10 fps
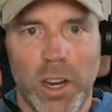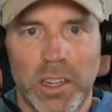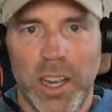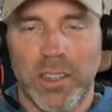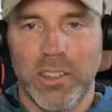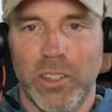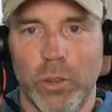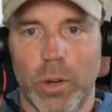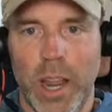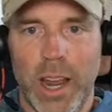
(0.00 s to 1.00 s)
it tends to
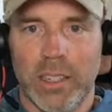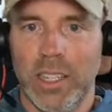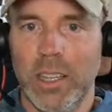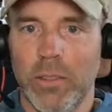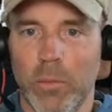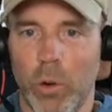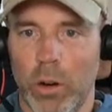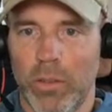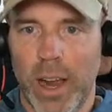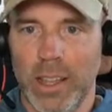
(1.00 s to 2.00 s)
react even
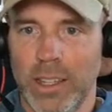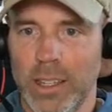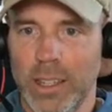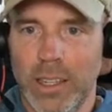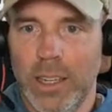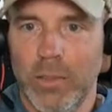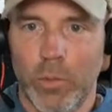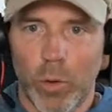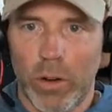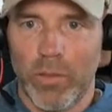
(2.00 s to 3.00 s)
more violently, even
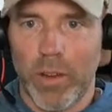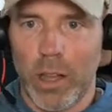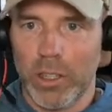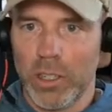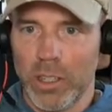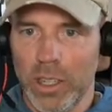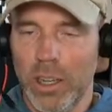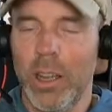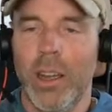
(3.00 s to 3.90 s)
more volatilely